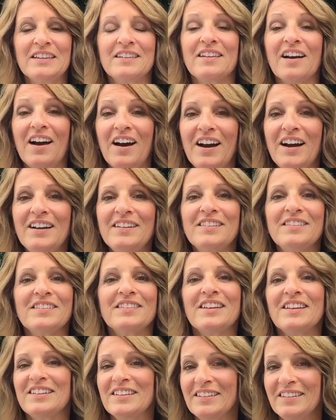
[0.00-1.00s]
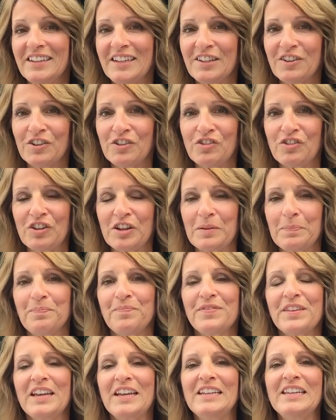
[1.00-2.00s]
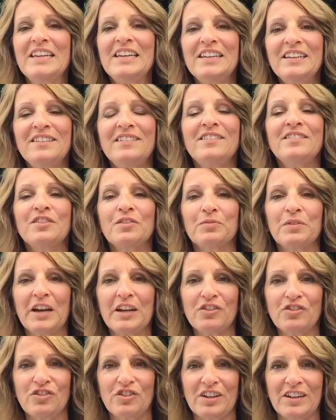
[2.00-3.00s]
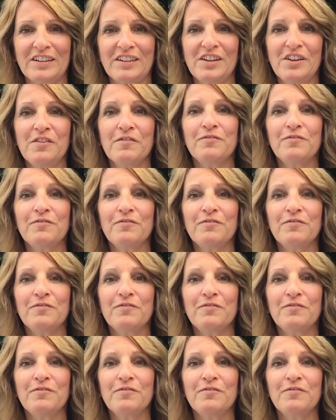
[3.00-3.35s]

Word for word: God's leadership and His direction